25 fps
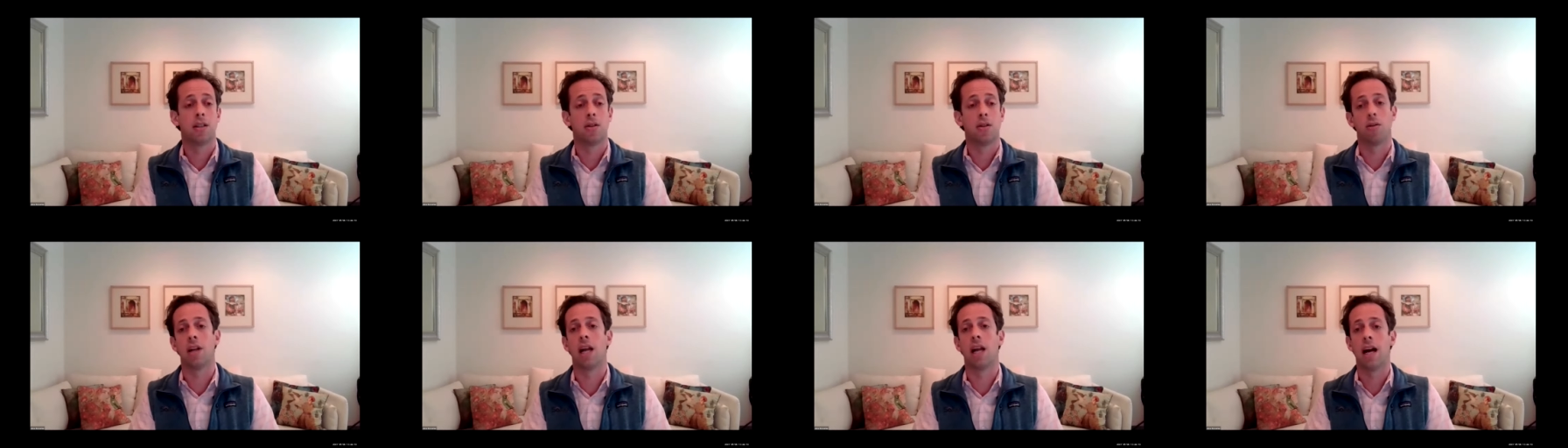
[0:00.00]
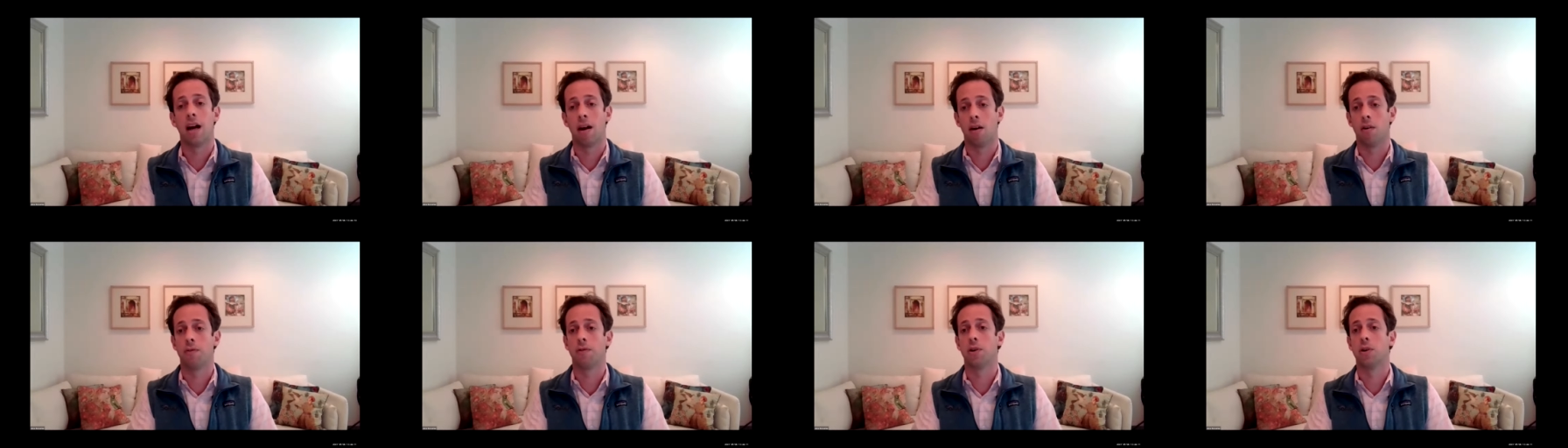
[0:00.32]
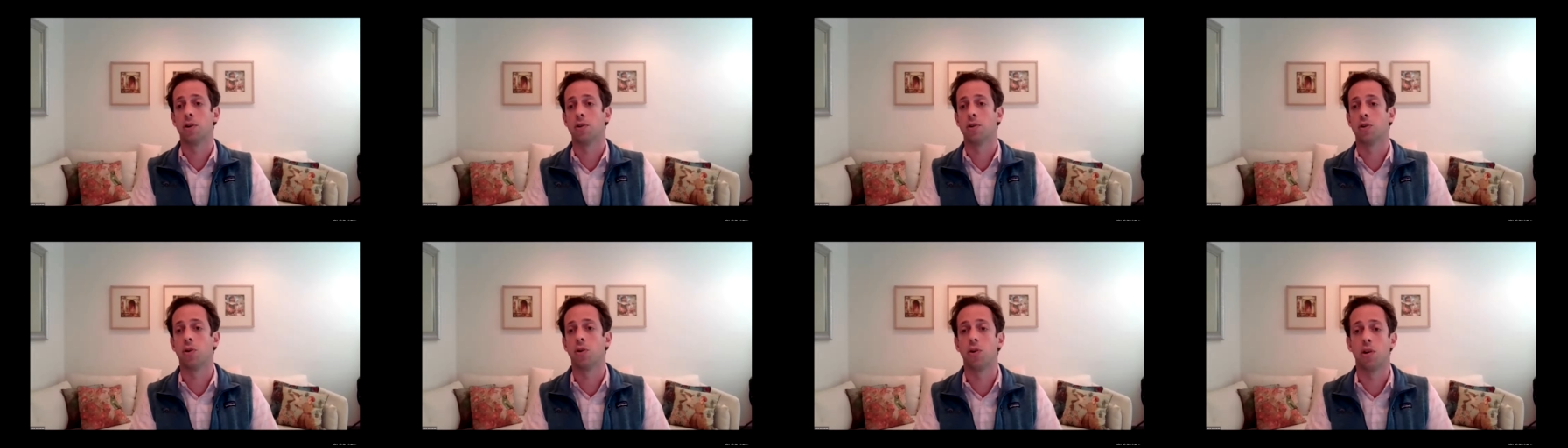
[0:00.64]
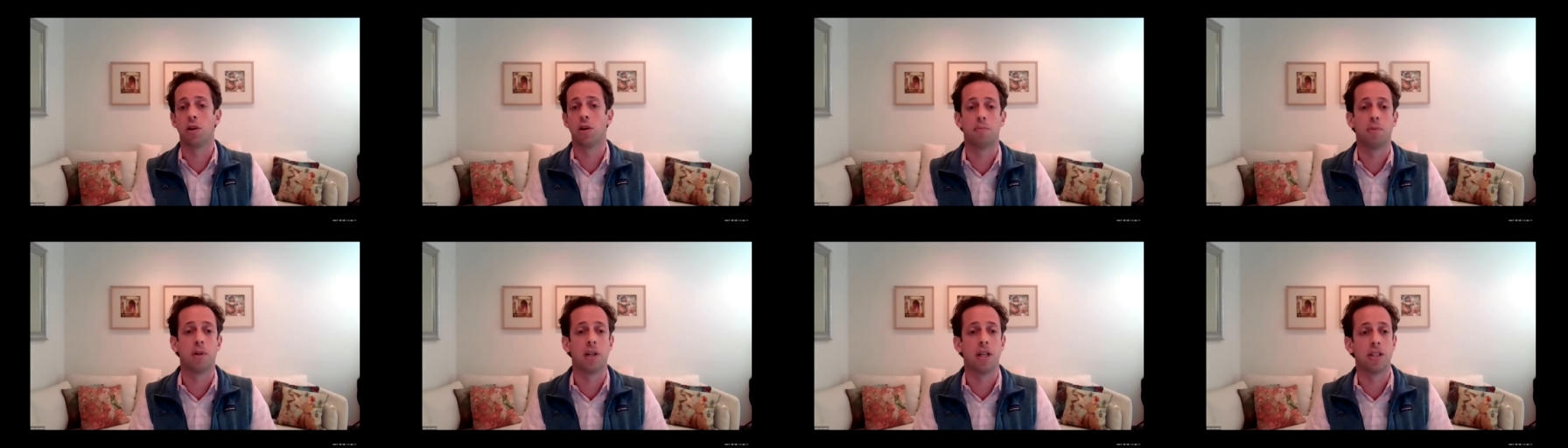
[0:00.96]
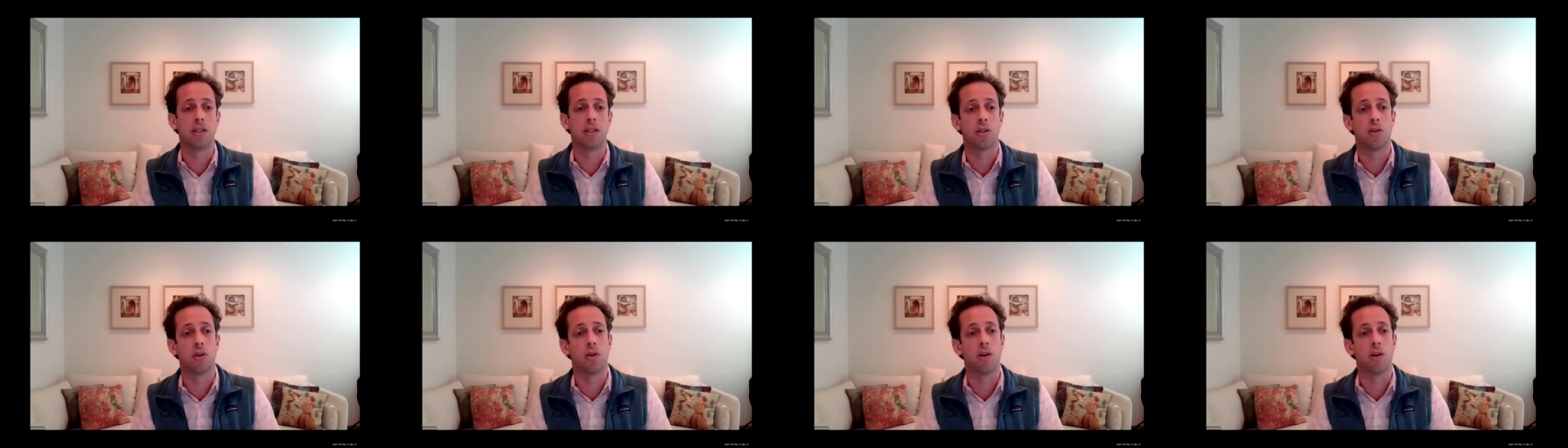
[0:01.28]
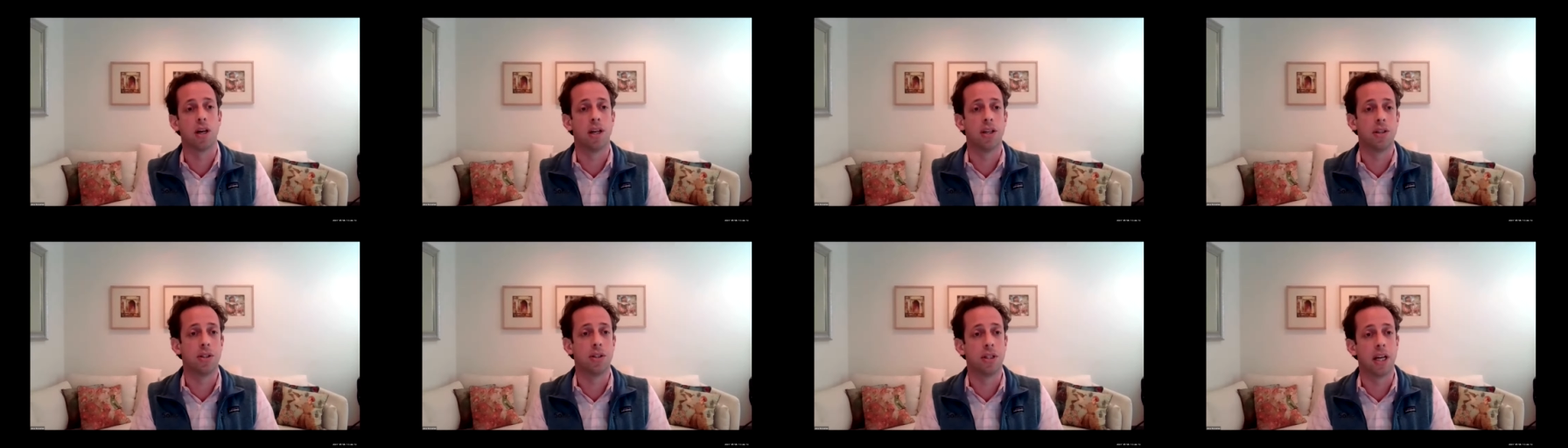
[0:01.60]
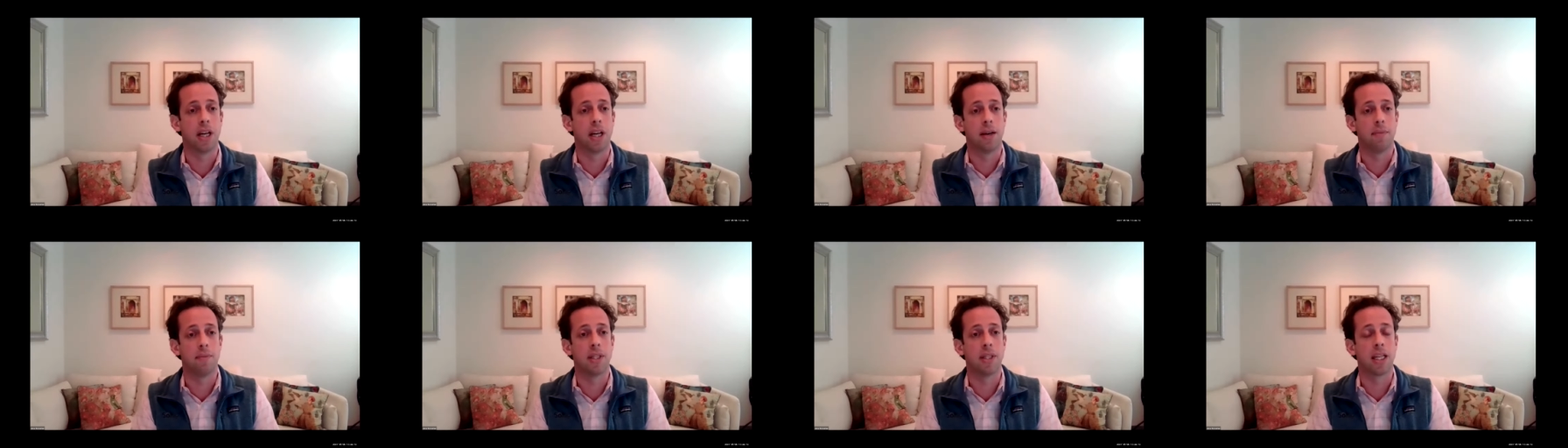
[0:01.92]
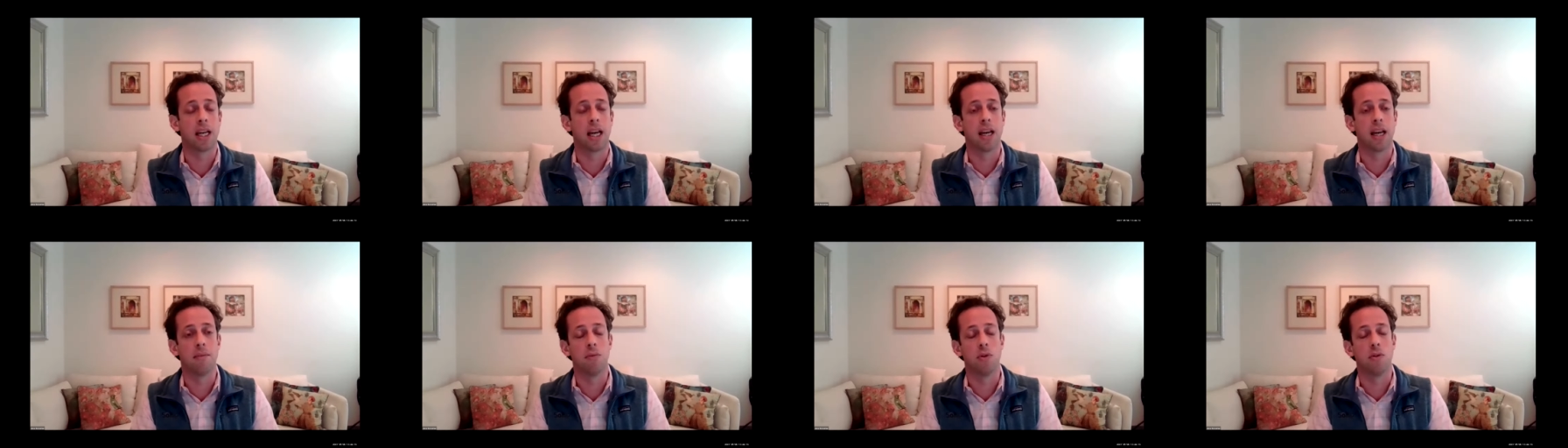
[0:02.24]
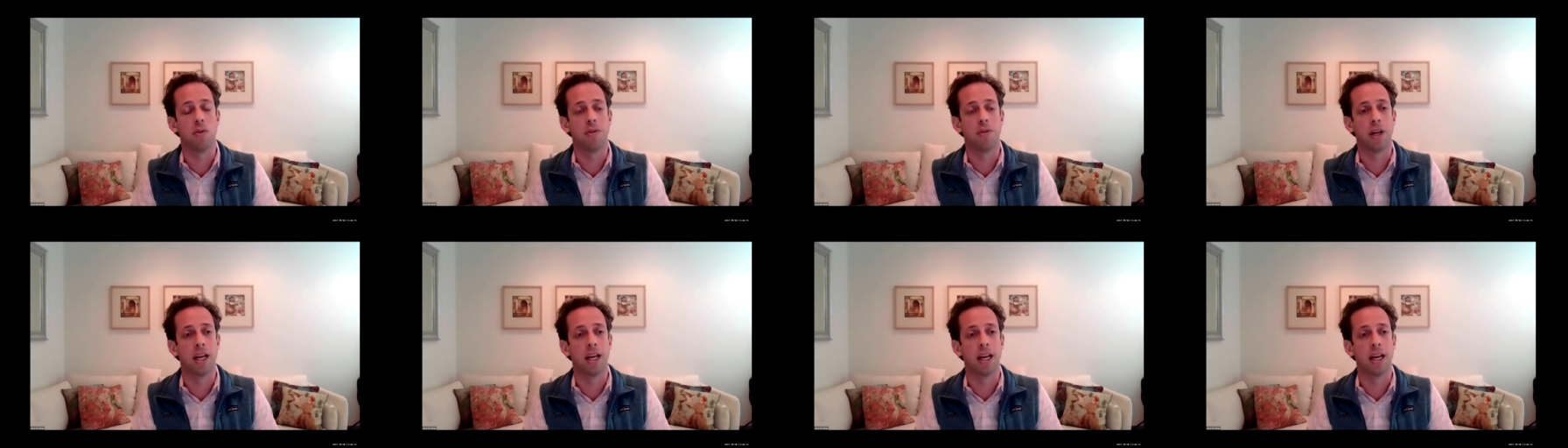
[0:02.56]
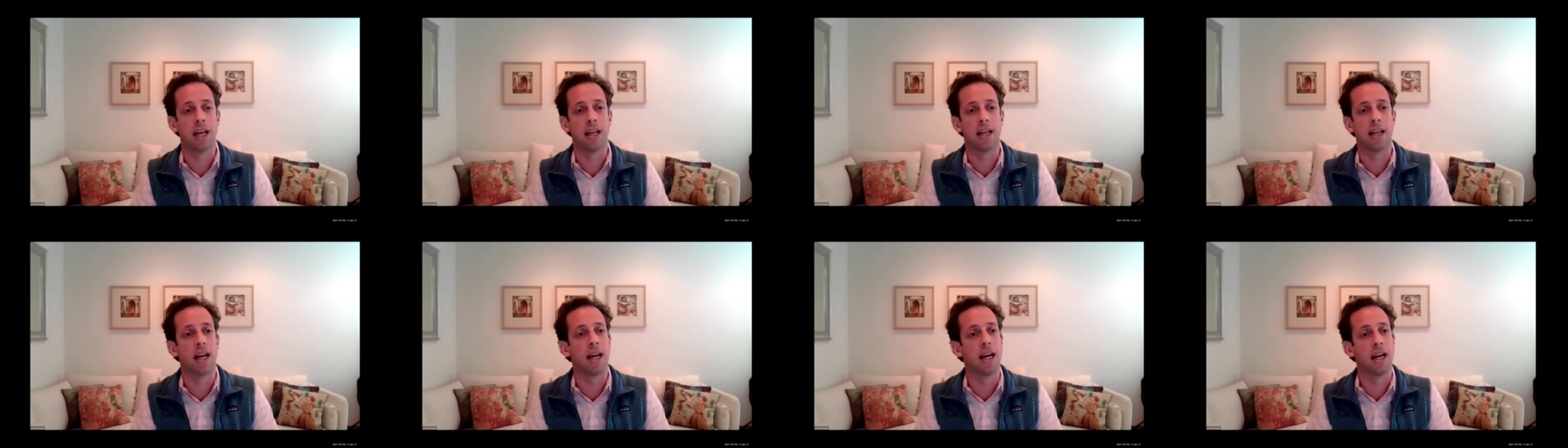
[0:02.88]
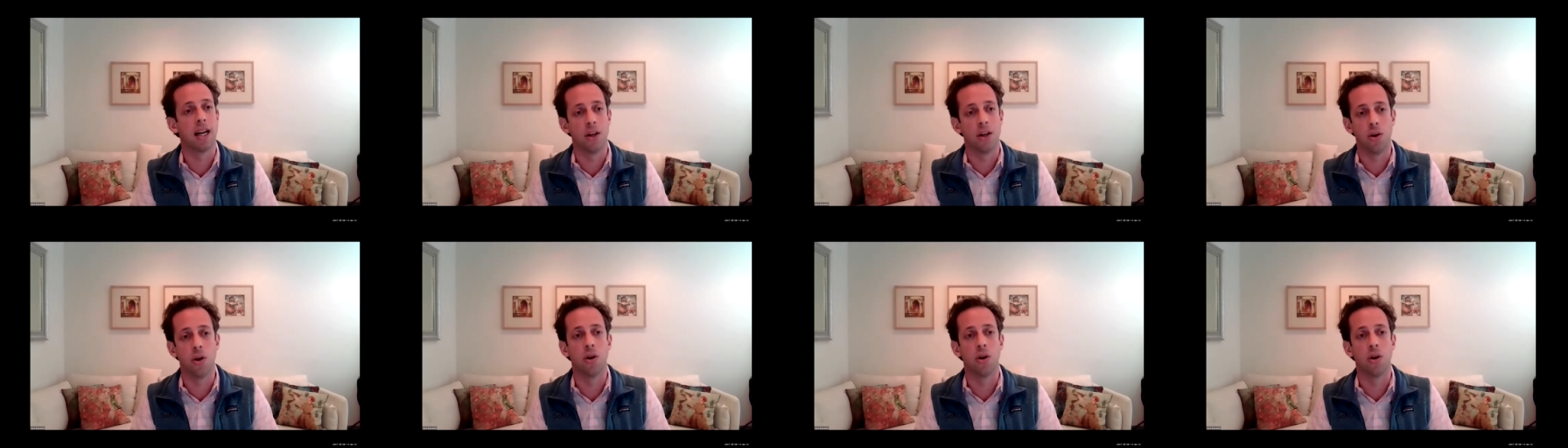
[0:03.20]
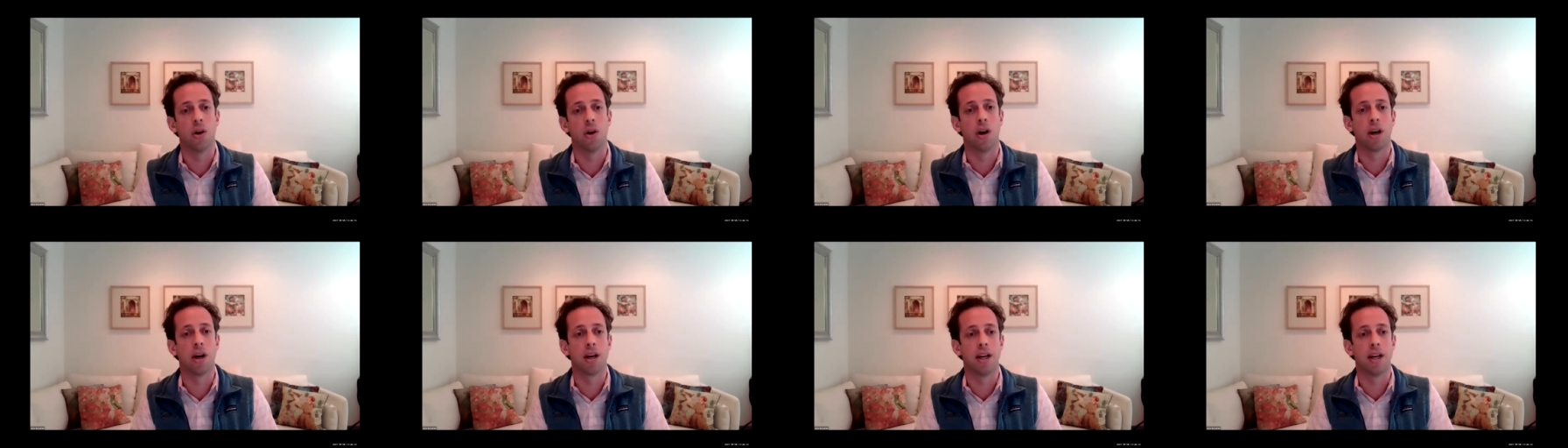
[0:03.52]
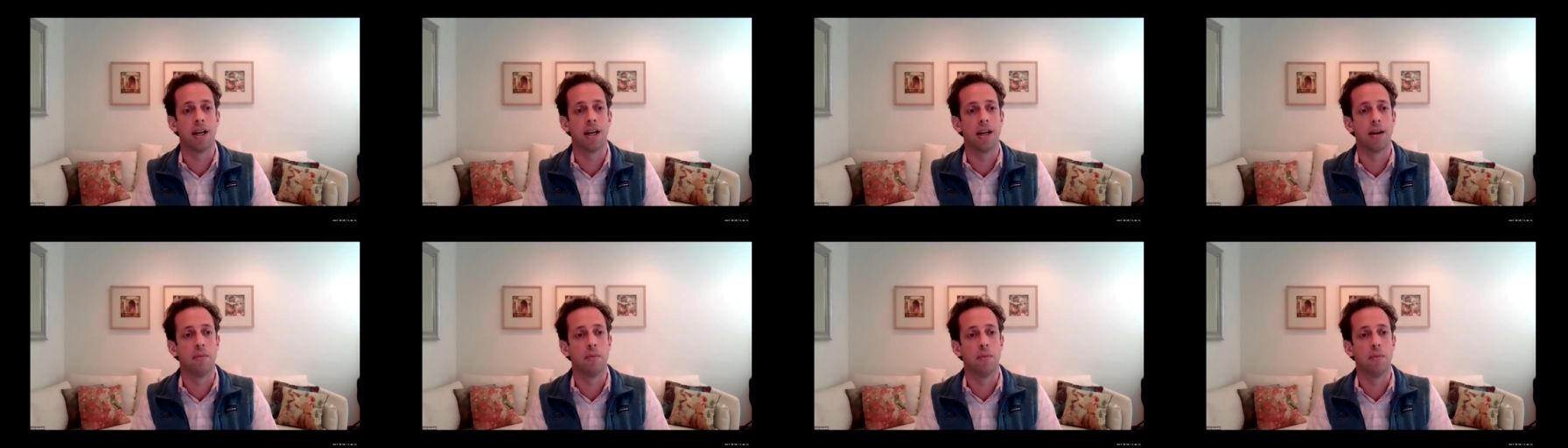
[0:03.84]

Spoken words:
to allow for solar plus storage to get moving. New York